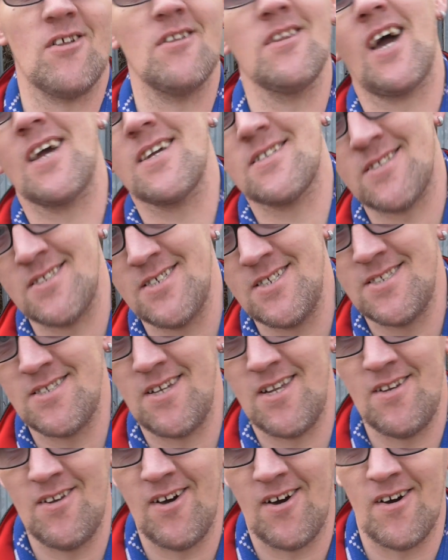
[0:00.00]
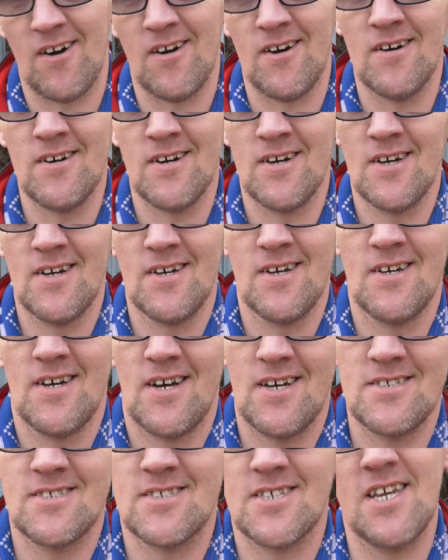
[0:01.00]
till next season or...
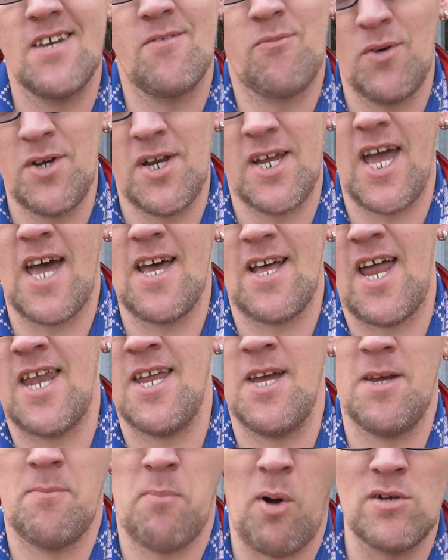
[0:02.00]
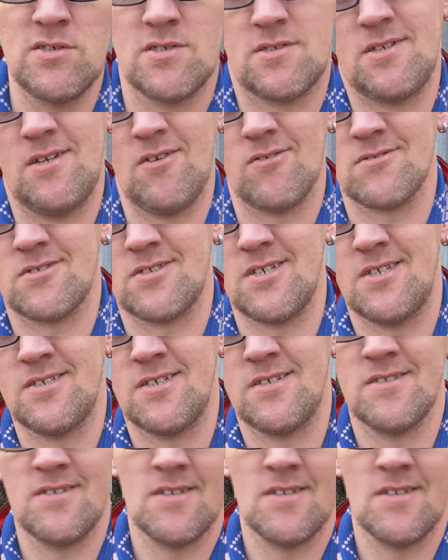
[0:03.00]
and see if we'd get any points deducted.